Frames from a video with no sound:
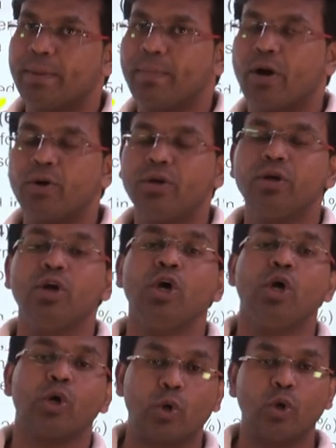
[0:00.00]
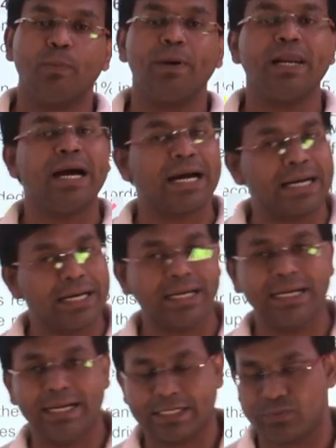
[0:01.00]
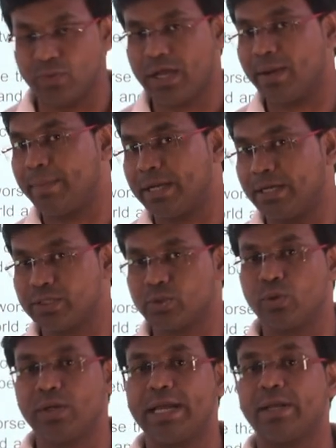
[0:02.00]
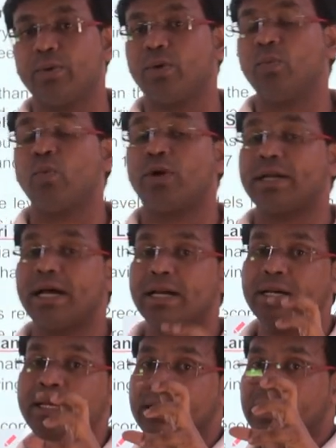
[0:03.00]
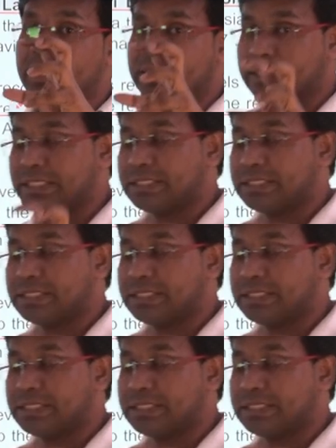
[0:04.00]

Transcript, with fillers: about Global Hunger Index. We have understood, like, you know, what are the